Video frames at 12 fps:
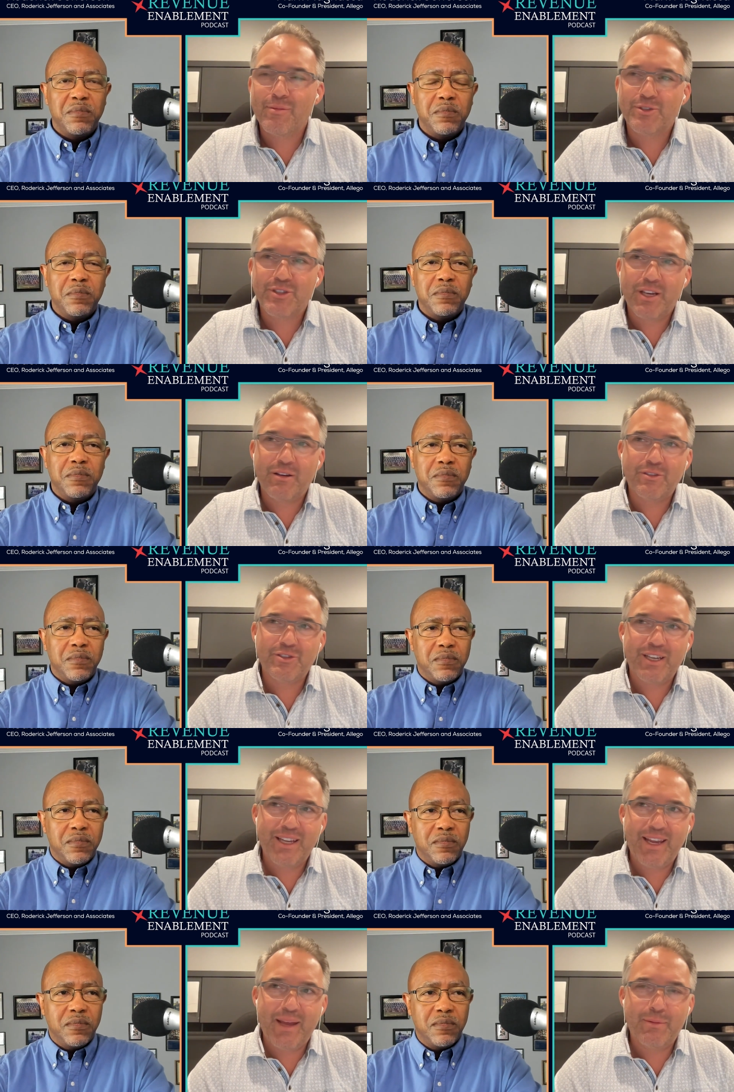Speaker 1: from sales
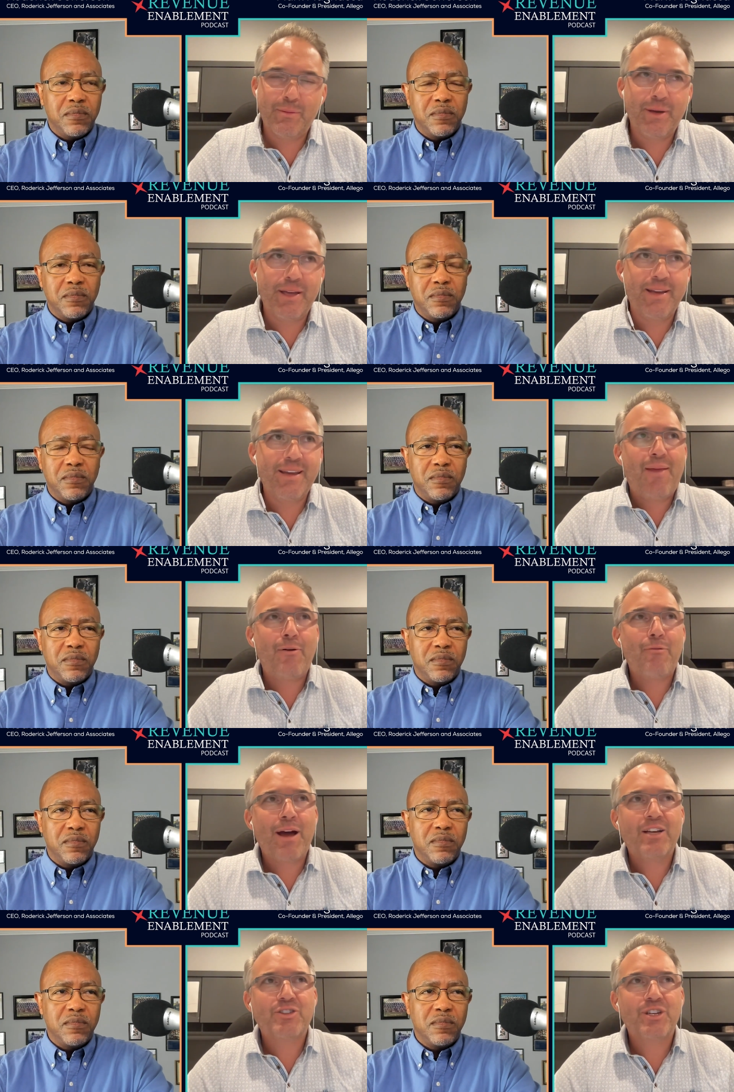enablement and the
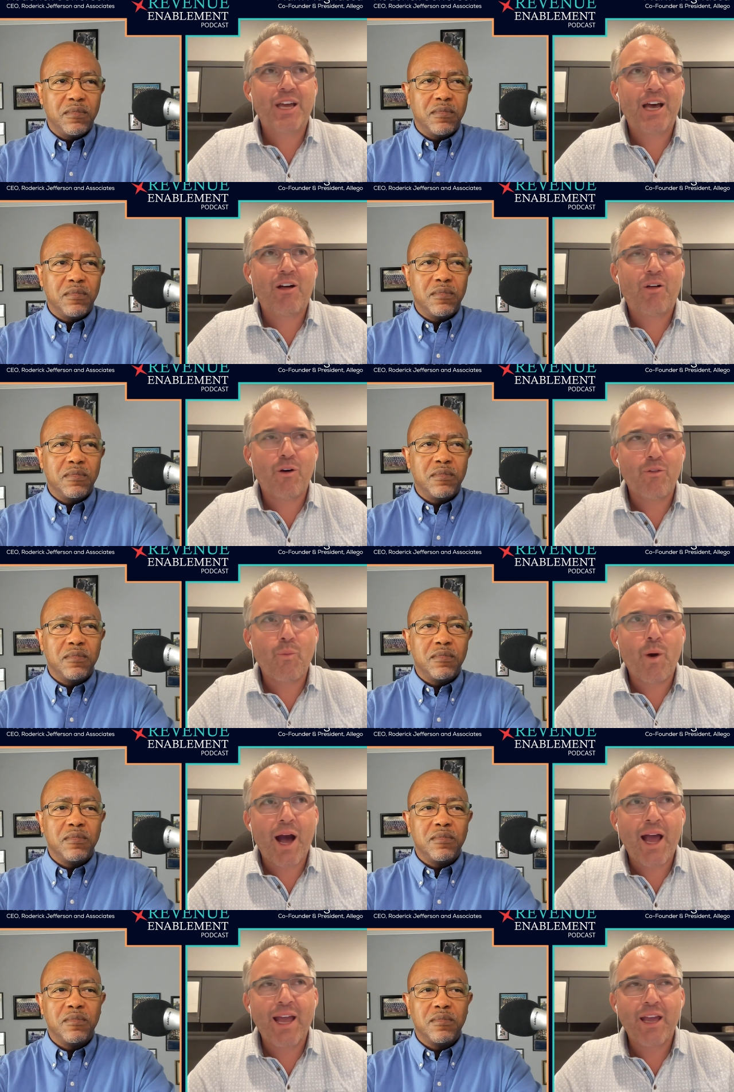rationale of
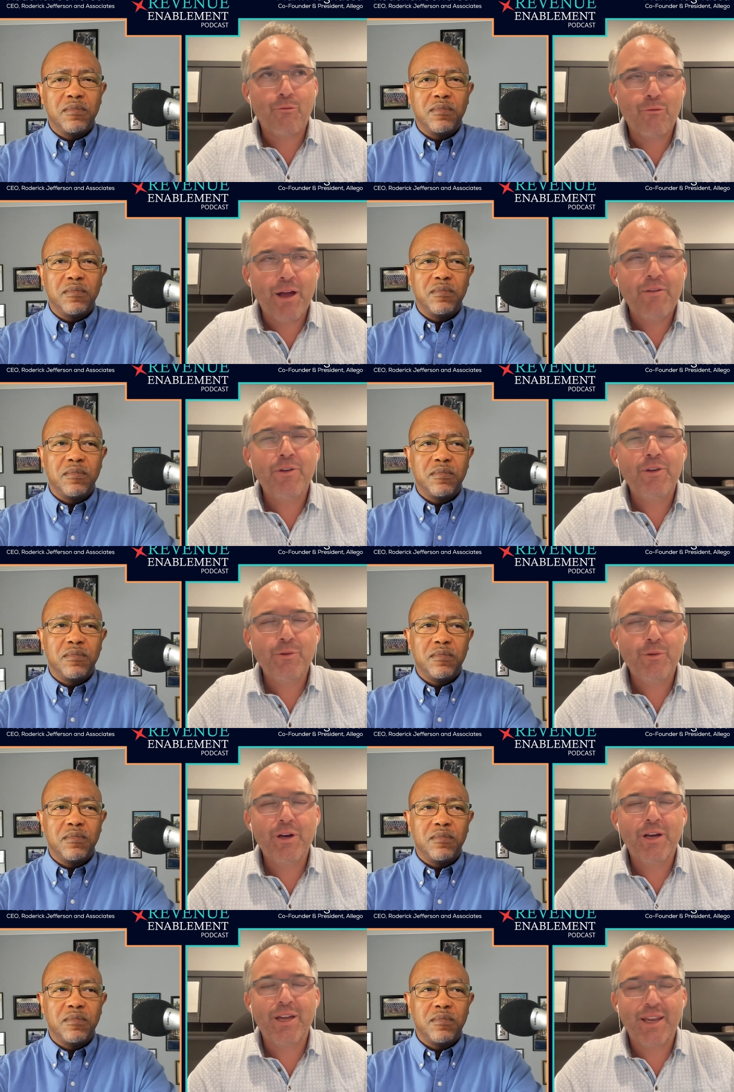why
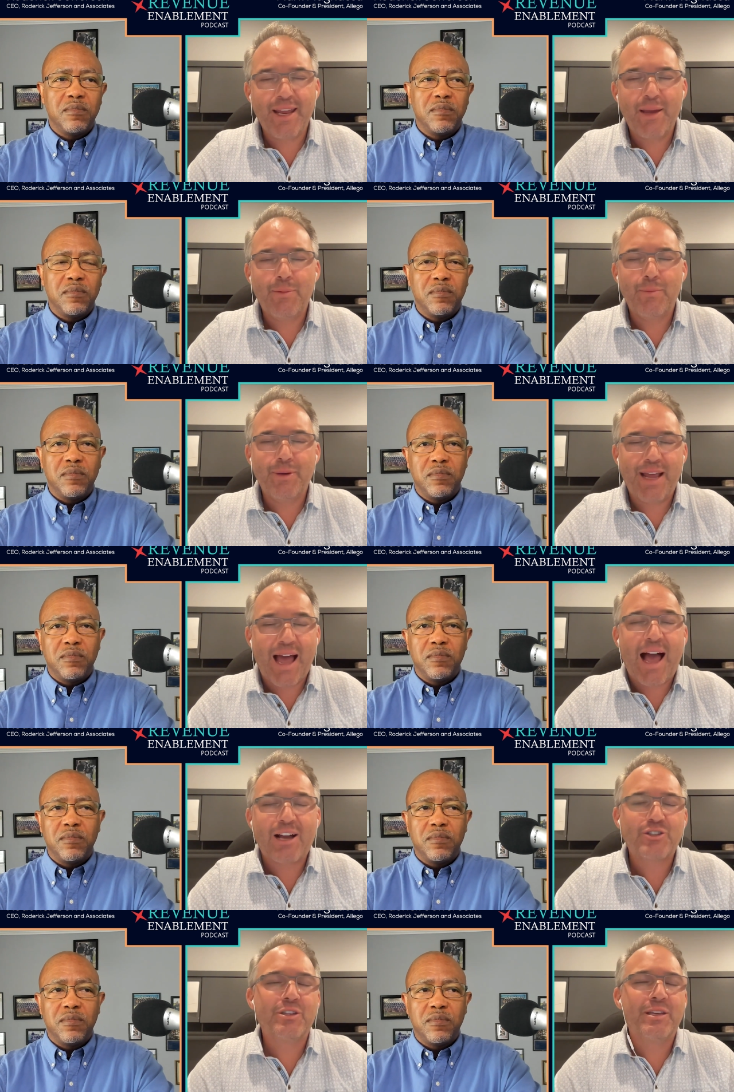revenue enablement
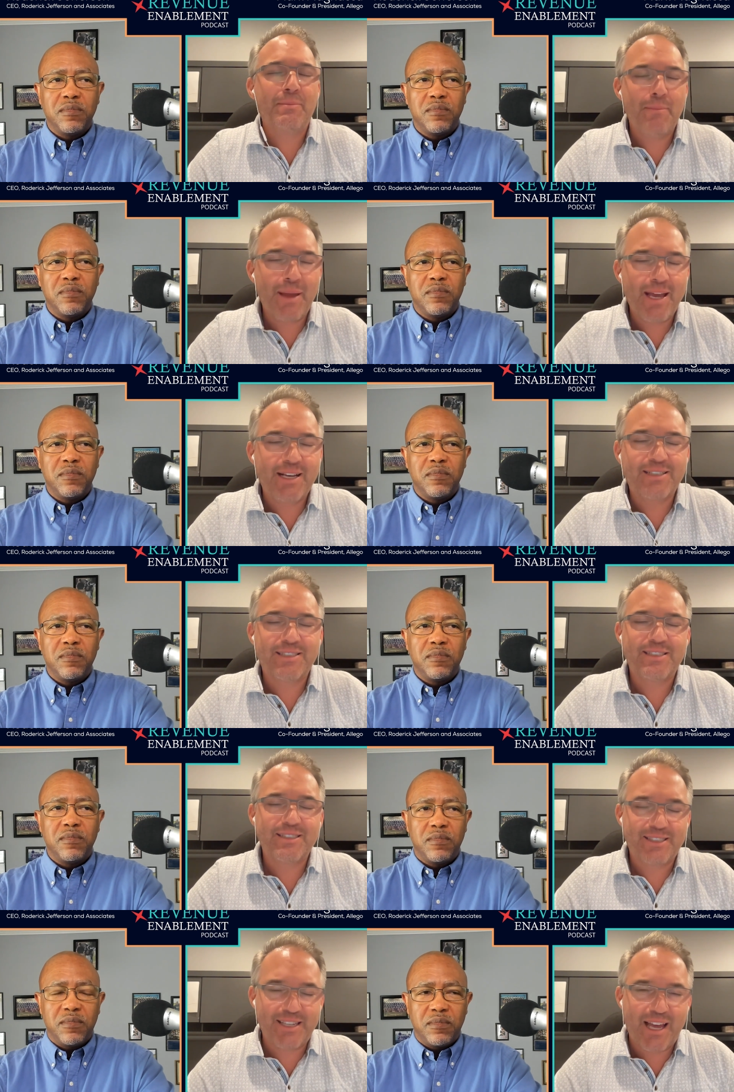actually
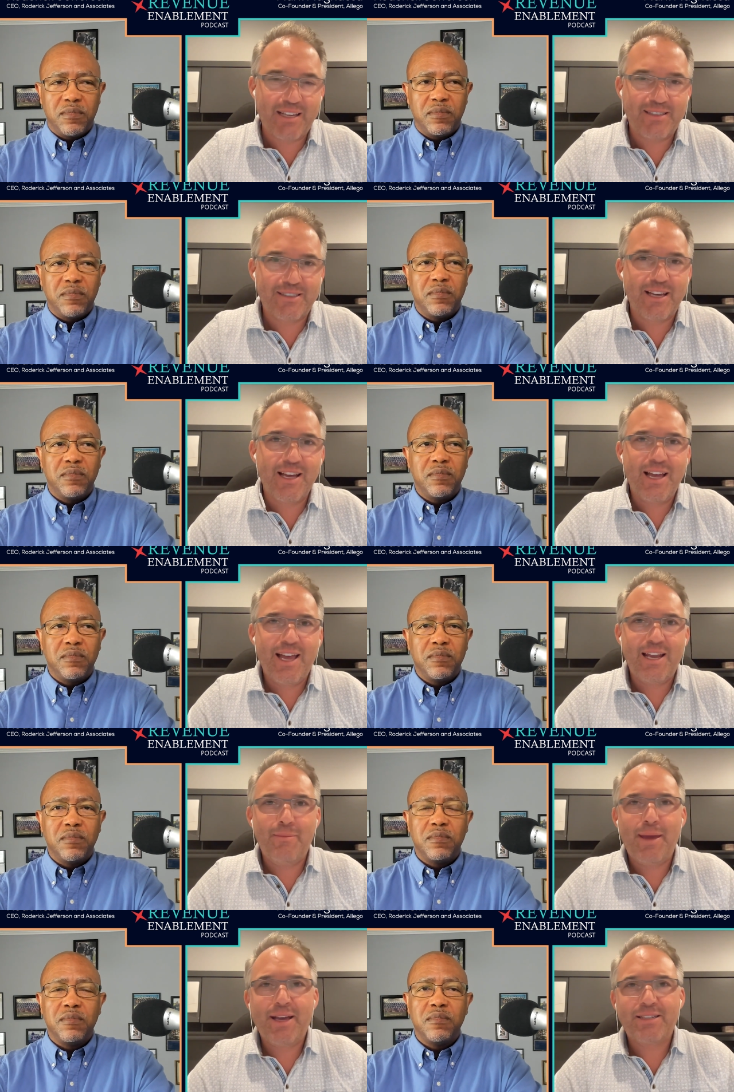makes sense. And
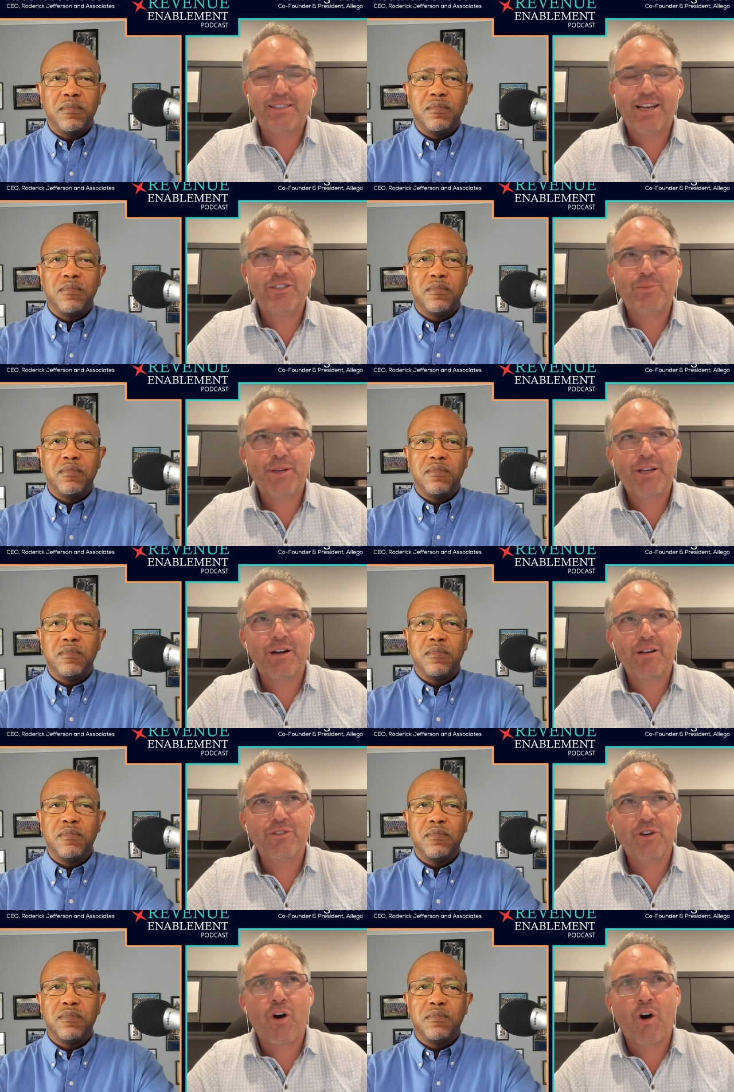it makes sense
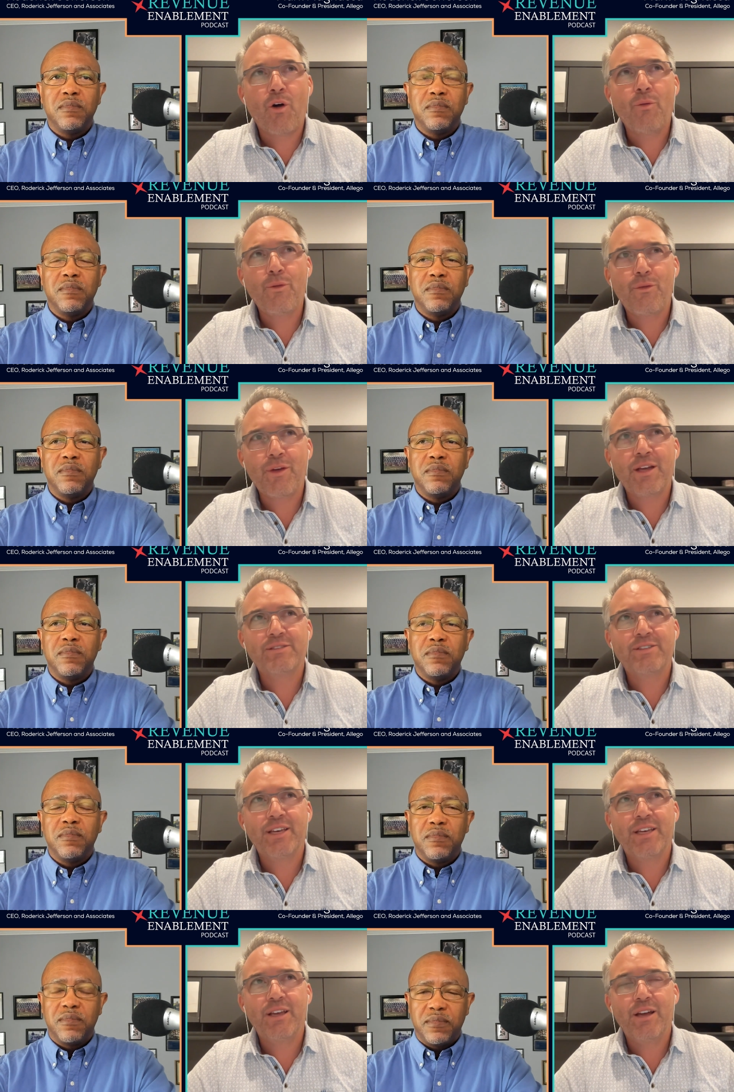because all the things
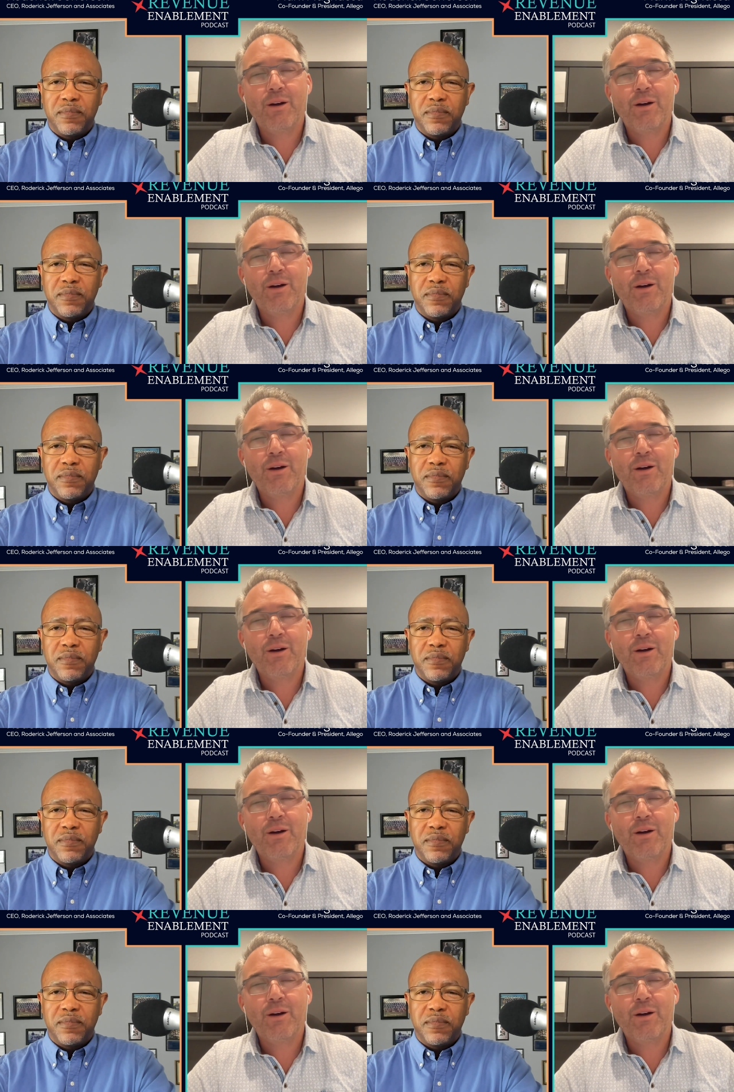that